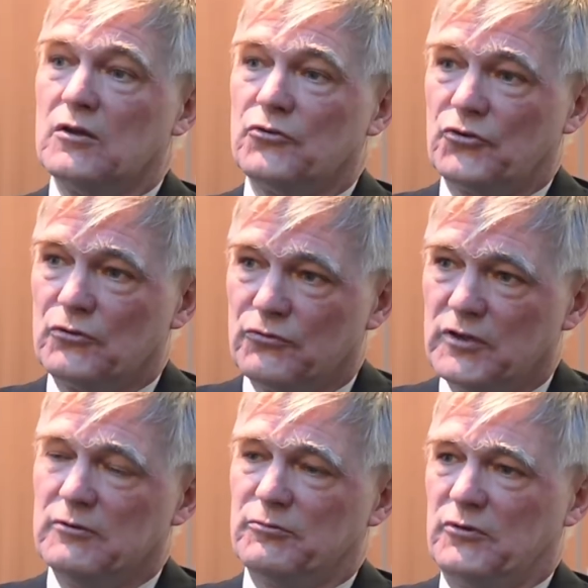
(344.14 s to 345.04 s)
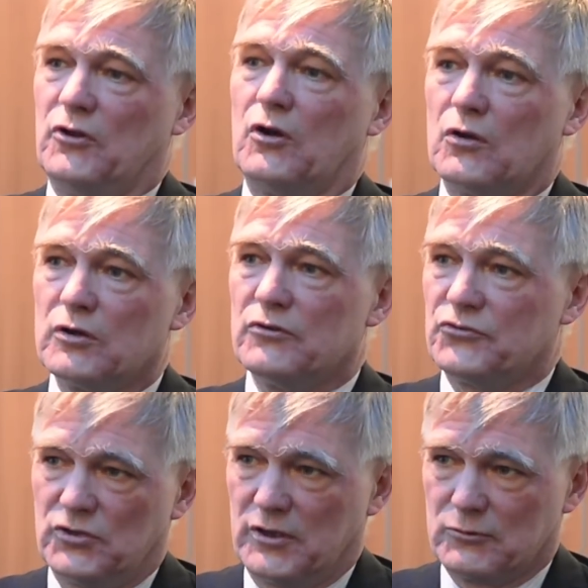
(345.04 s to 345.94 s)
So Philip spent a lot of
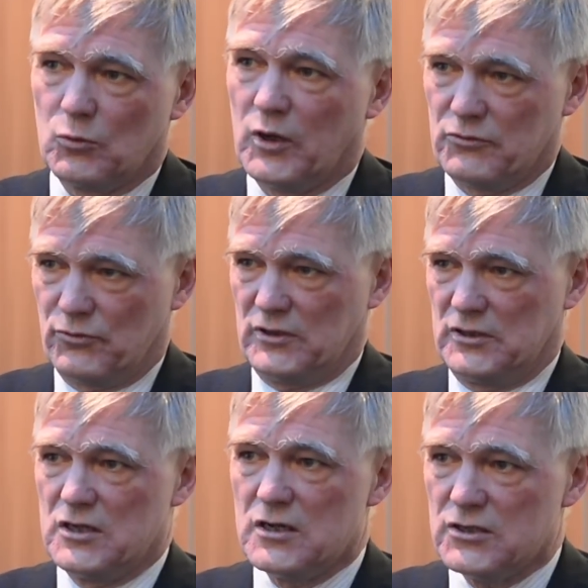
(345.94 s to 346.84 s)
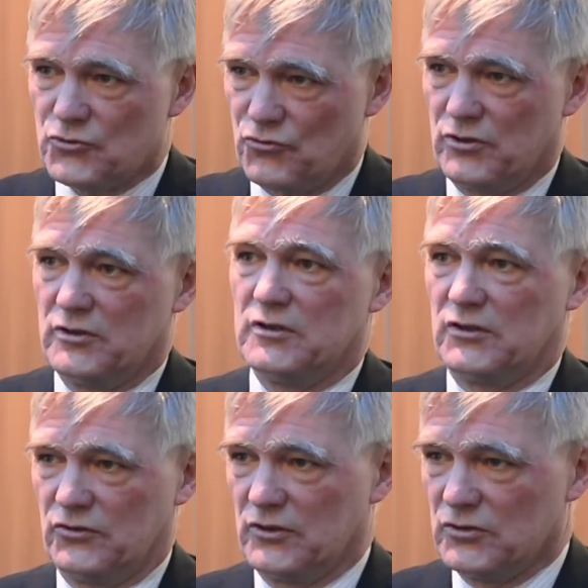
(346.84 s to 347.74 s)
his time, quite rightly, literally,
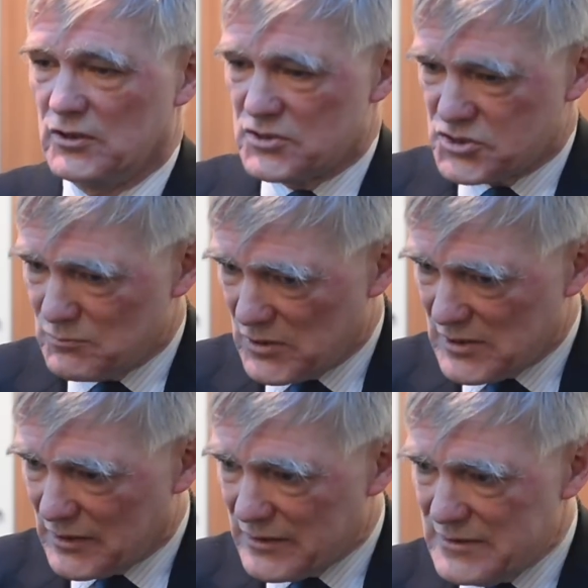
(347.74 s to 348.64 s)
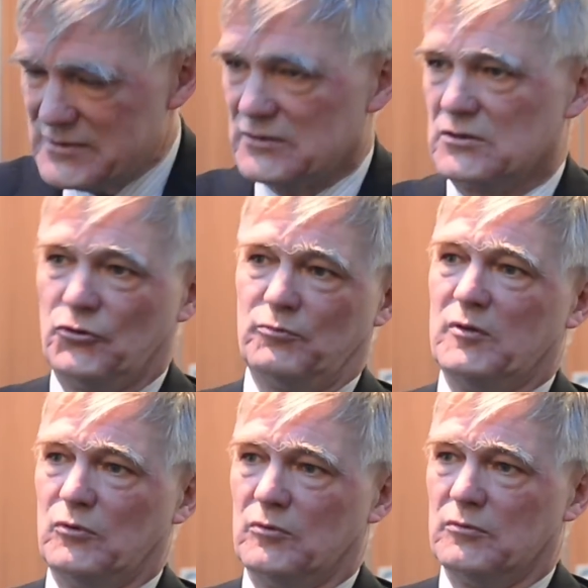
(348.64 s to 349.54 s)
simply leading those
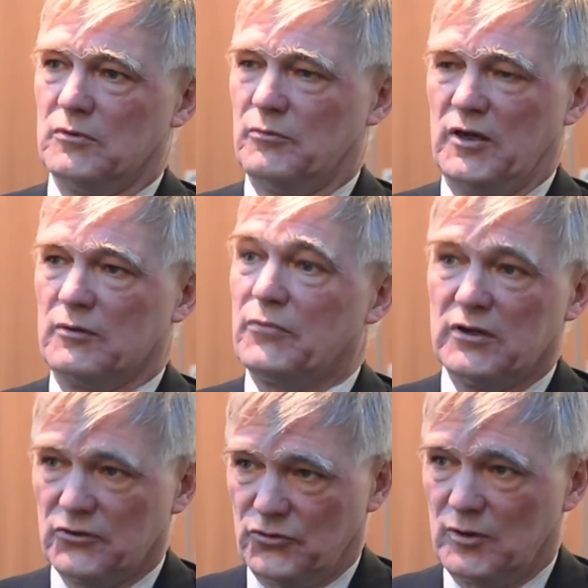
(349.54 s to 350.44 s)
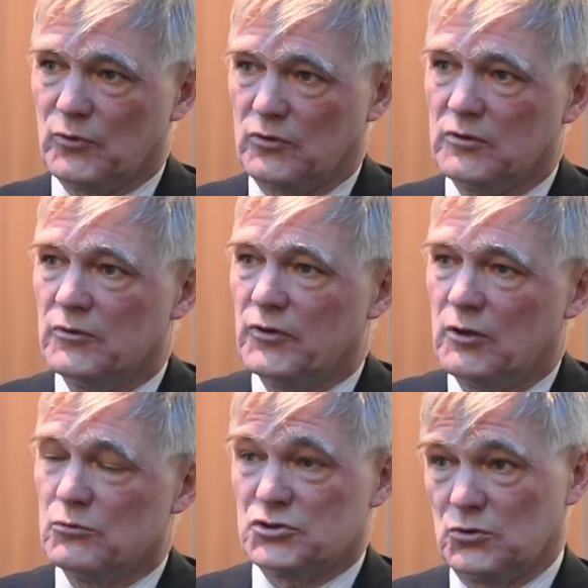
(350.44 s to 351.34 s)
people by example,
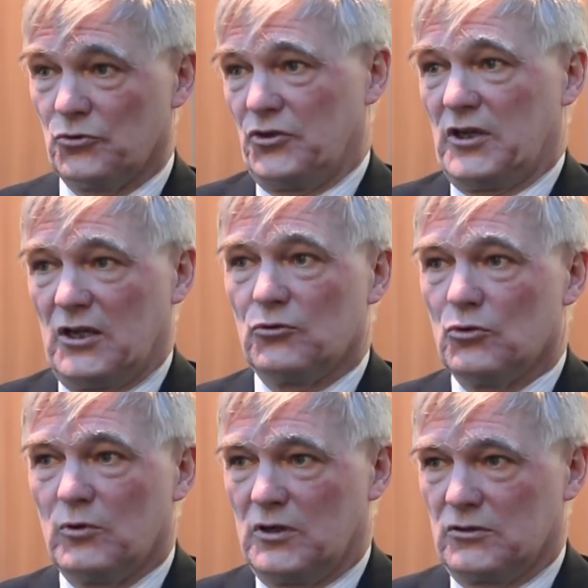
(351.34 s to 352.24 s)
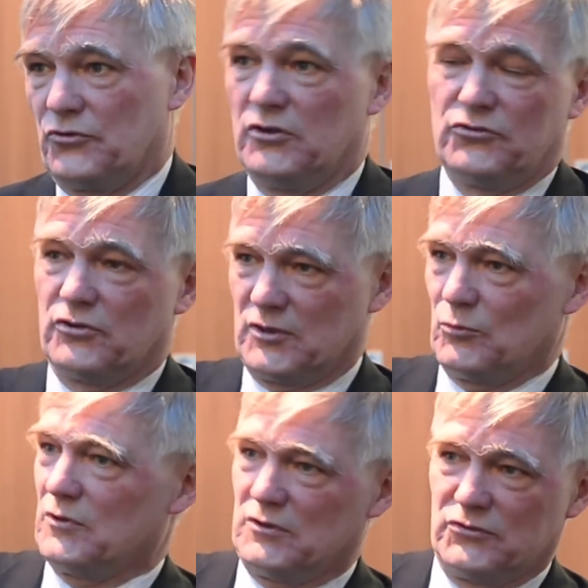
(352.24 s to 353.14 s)
which of course he can do well because he started
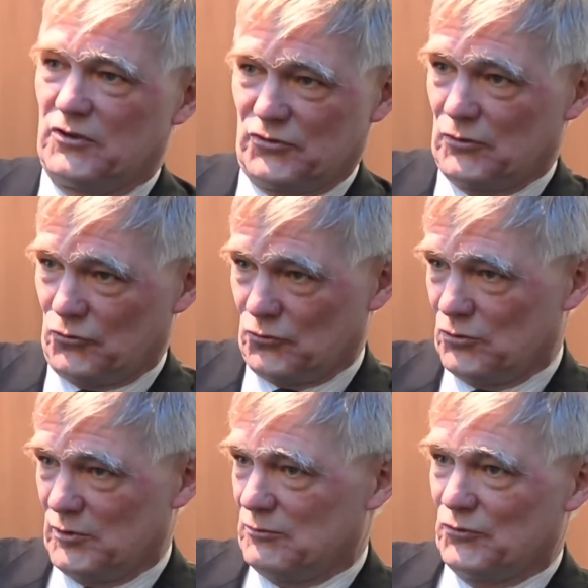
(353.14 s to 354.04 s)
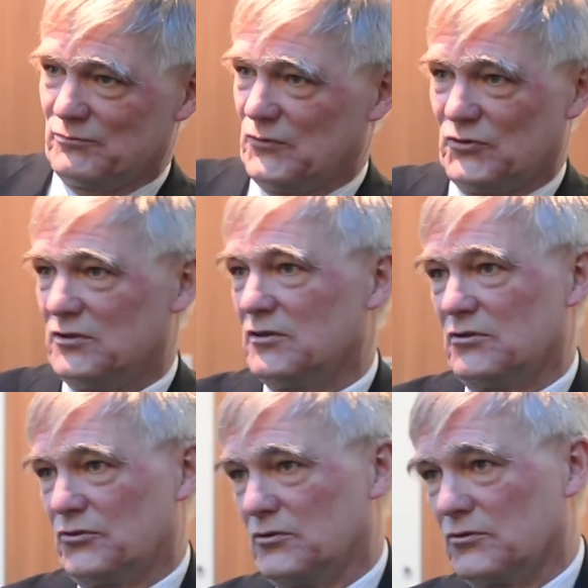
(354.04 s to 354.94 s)
working at Tesco store when he was 15
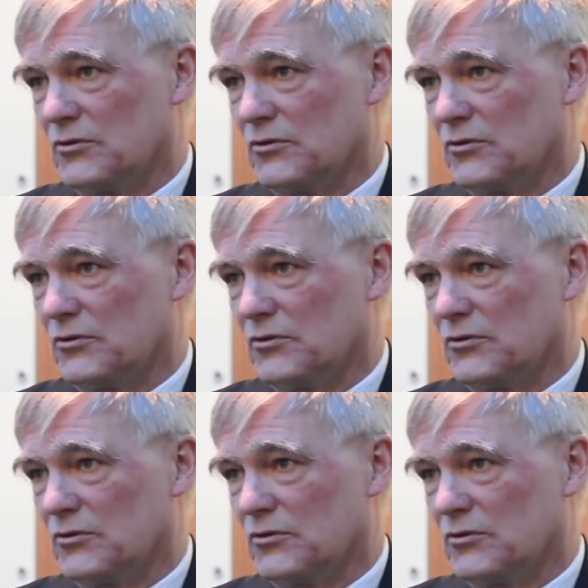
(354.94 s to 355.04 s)
years old.